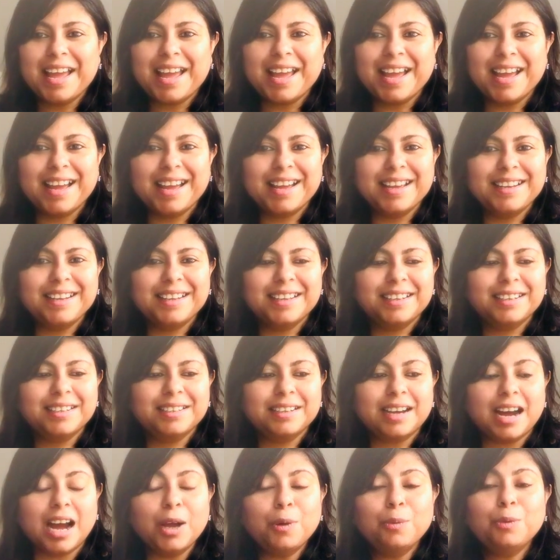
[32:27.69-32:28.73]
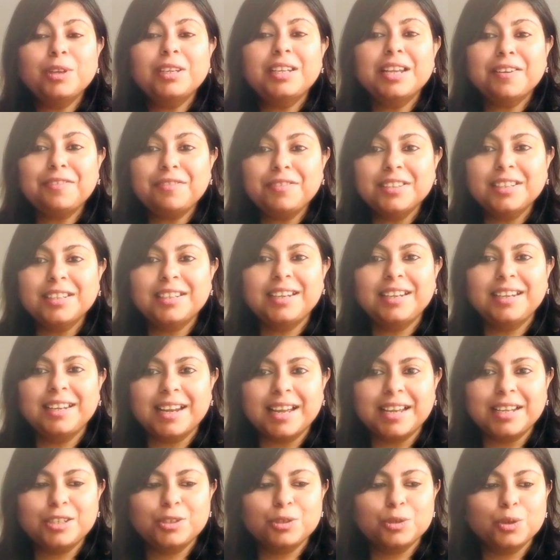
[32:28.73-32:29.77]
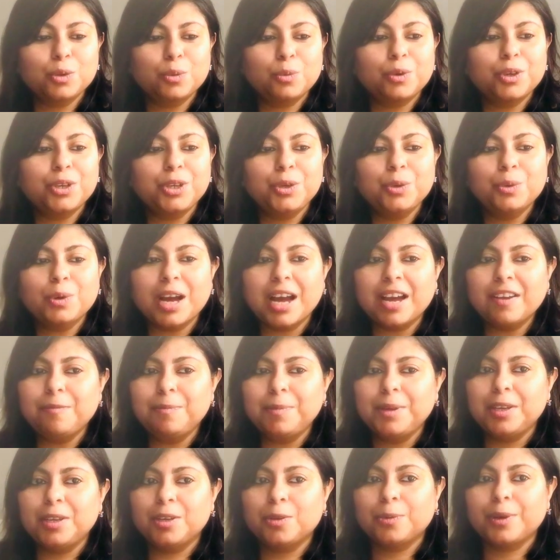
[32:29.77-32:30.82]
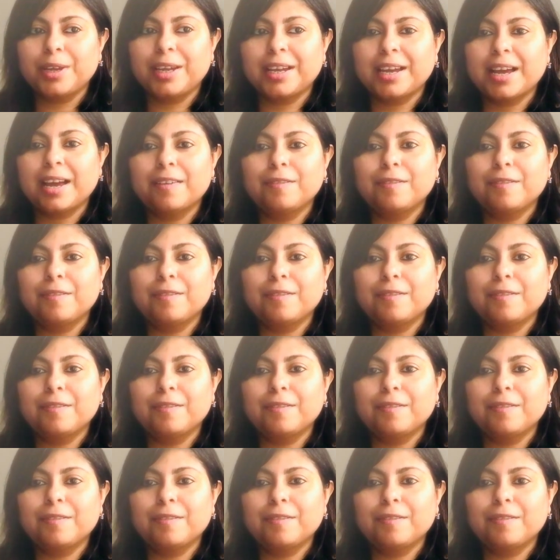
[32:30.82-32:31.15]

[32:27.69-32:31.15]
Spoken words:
and I would definitely like to know what you have been doing.